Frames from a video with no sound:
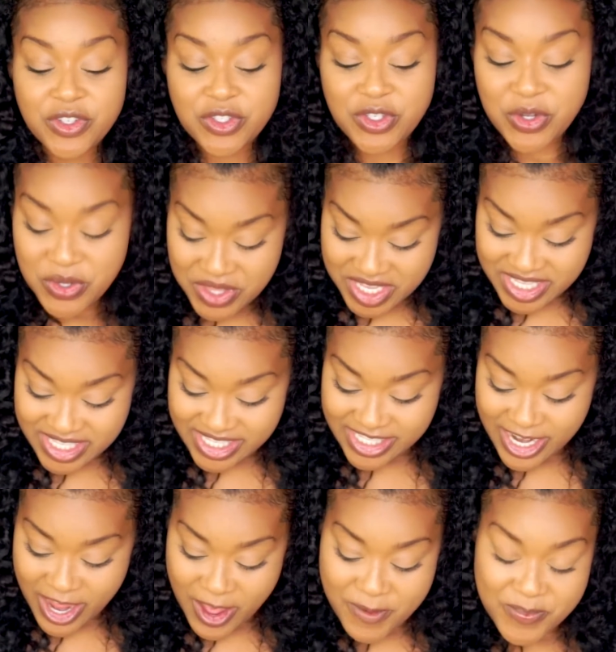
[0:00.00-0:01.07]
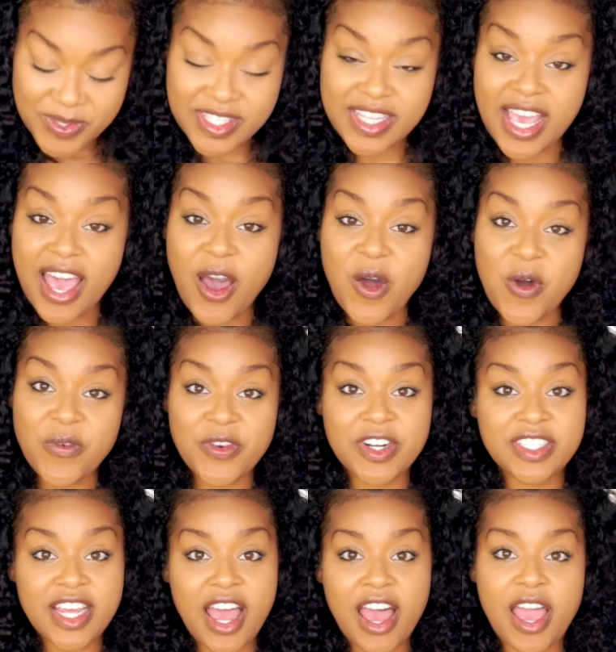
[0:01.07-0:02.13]
Do these steps. Over
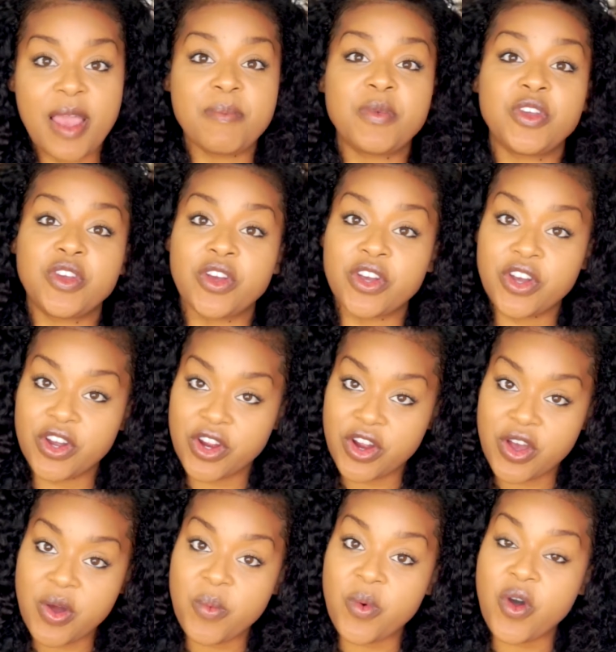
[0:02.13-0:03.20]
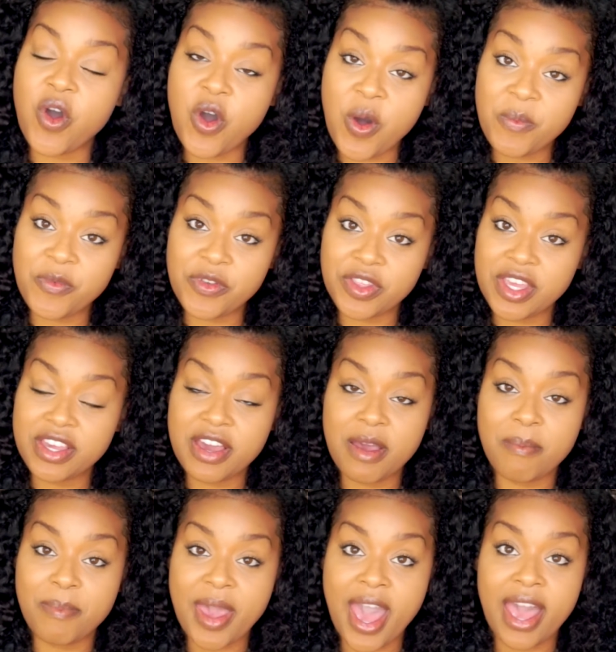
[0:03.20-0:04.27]
time, your curl will hopefully
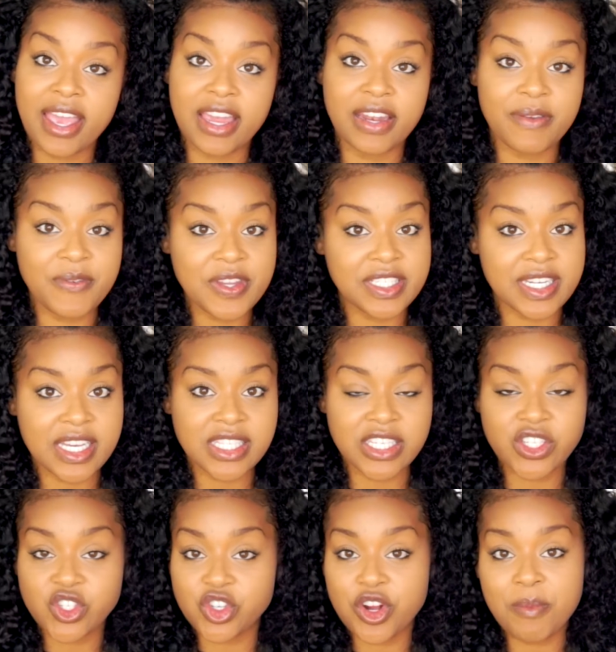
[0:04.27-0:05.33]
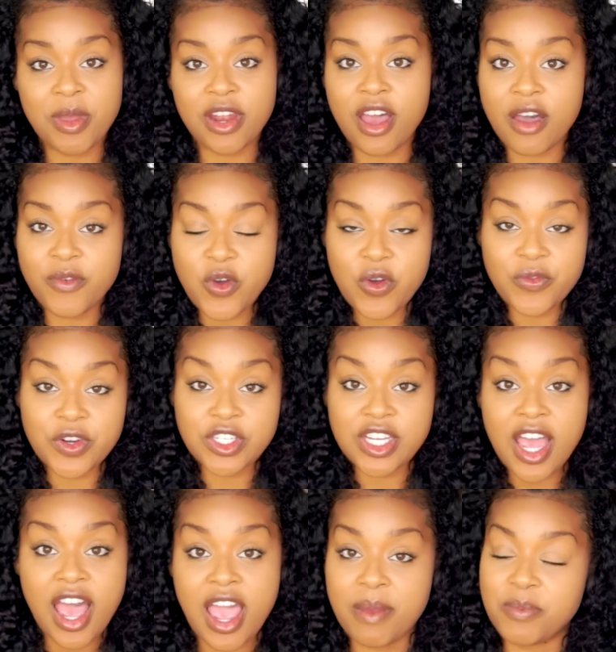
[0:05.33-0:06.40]
come back, and if it doesn't, trim it off over
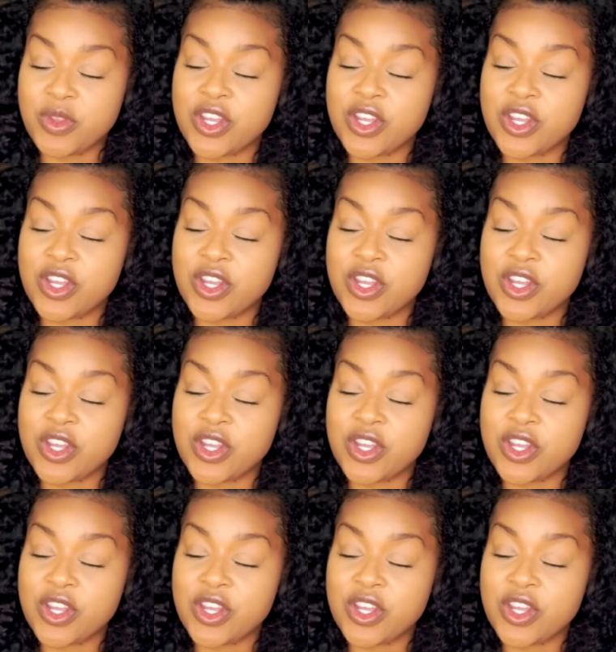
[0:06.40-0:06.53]
time.